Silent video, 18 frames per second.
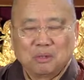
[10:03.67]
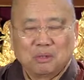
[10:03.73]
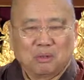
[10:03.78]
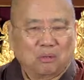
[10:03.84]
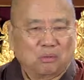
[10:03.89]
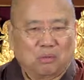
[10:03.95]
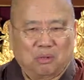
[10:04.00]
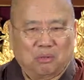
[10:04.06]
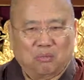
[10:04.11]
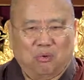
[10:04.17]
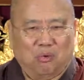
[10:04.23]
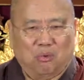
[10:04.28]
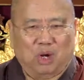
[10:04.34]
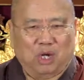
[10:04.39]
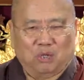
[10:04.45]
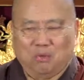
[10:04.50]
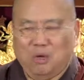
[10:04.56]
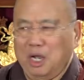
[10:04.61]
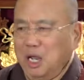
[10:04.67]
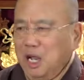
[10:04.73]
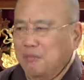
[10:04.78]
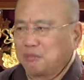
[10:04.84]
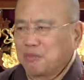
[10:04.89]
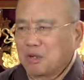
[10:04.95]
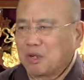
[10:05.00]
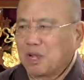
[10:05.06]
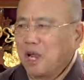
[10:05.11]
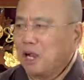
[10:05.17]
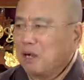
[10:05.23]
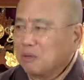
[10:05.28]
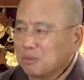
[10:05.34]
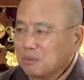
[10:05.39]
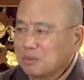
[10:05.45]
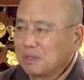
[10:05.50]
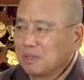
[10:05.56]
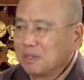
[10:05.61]
why do I have to
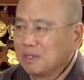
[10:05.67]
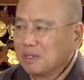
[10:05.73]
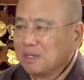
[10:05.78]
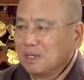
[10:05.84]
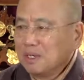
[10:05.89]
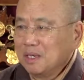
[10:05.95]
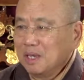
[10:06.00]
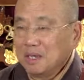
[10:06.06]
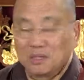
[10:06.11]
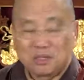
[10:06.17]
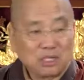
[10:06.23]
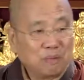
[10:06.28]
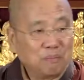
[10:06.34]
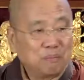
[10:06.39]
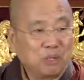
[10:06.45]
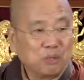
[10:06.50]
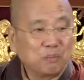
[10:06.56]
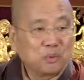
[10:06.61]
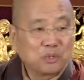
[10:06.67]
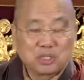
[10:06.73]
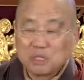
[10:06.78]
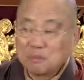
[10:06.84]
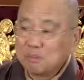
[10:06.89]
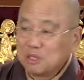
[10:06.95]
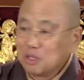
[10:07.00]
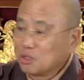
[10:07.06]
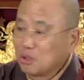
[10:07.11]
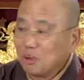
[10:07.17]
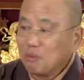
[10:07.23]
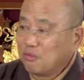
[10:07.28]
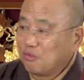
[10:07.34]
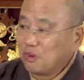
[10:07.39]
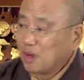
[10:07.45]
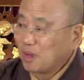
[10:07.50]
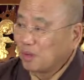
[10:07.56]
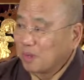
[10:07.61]
count? And some people simply don't
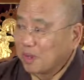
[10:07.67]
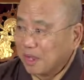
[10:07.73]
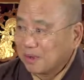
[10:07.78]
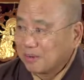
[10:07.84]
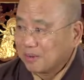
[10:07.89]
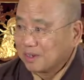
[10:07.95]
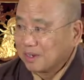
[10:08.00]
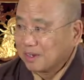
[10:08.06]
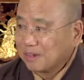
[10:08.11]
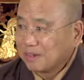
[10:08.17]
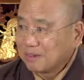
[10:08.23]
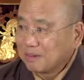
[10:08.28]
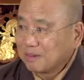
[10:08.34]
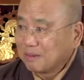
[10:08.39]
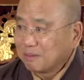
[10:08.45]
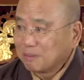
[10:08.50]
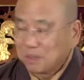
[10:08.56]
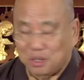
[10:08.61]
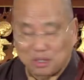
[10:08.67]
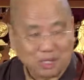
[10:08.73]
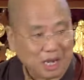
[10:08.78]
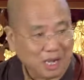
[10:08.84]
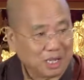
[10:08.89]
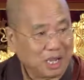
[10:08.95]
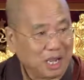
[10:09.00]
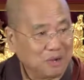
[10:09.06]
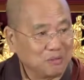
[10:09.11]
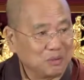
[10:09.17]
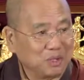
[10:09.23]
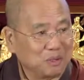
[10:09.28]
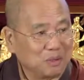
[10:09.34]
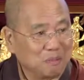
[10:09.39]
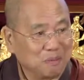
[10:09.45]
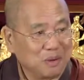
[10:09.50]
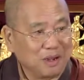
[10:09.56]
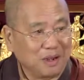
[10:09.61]
follow counting. because I can't read
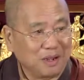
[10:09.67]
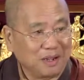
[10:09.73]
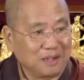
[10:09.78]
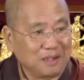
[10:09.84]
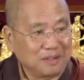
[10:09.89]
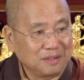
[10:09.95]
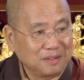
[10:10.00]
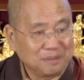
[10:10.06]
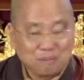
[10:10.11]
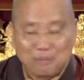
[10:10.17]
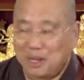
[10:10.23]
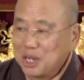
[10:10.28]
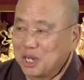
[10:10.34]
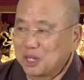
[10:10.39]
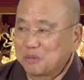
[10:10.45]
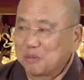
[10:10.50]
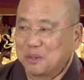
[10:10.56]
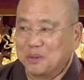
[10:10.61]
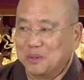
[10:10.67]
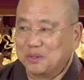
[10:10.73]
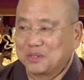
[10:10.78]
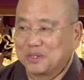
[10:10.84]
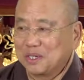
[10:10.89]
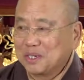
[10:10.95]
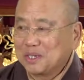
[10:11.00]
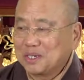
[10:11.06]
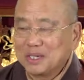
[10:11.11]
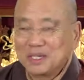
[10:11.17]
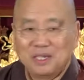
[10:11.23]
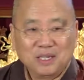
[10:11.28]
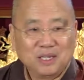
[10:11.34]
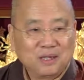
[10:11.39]
your mind. My experience is